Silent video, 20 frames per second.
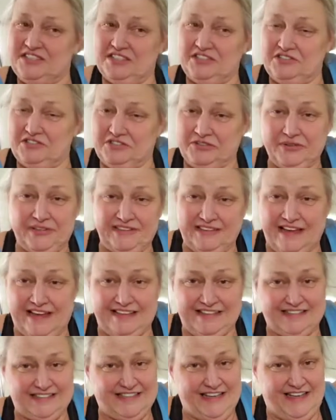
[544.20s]
that you do a
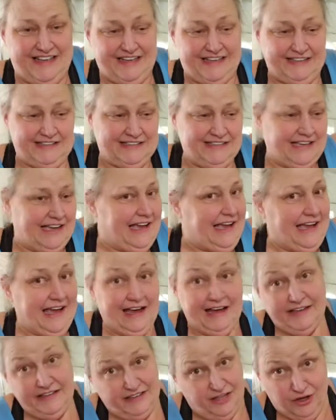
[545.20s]
light sand.
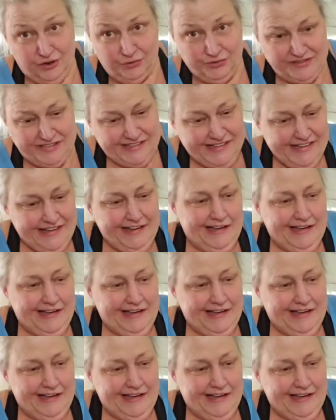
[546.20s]
I don't.